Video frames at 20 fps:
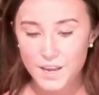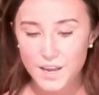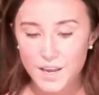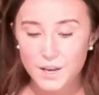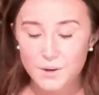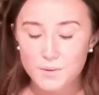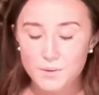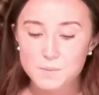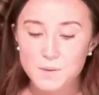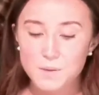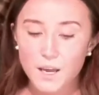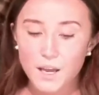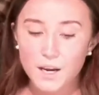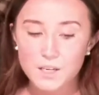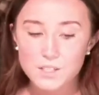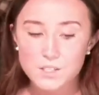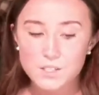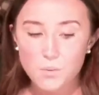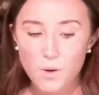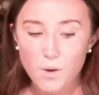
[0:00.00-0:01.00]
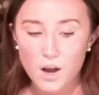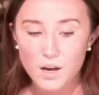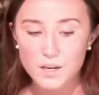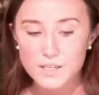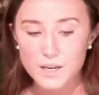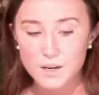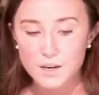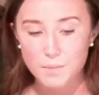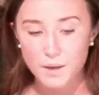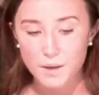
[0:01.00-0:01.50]
and was beginning to walk
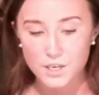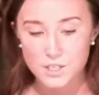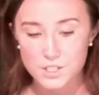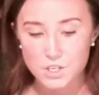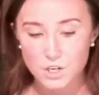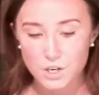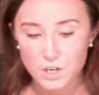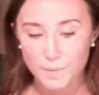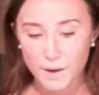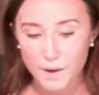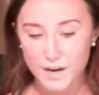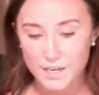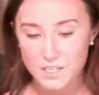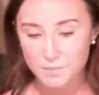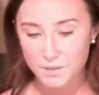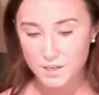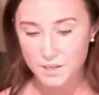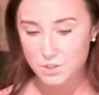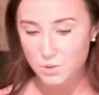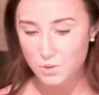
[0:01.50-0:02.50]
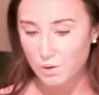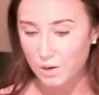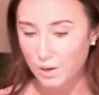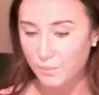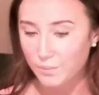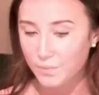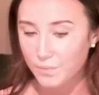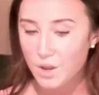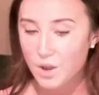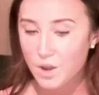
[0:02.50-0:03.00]
down Main Street back to my dorm